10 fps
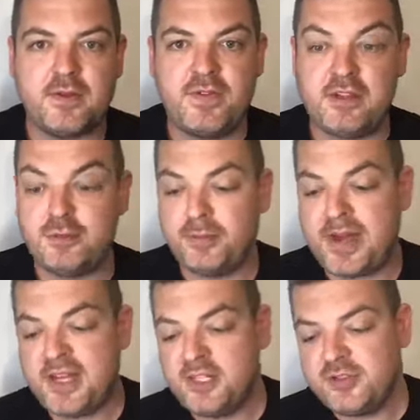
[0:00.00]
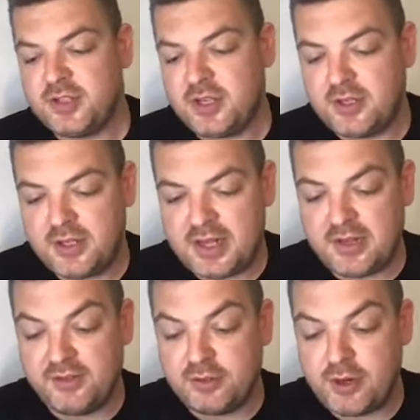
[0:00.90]
Facebook page. So
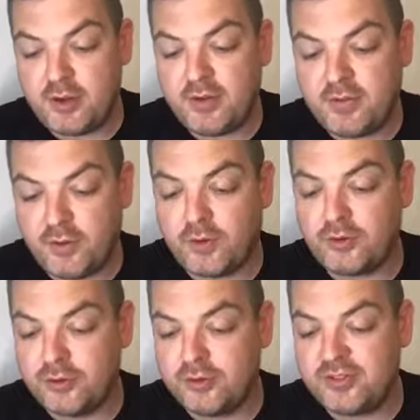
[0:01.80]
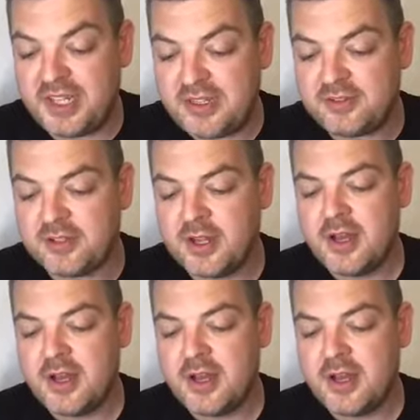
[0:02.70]
0426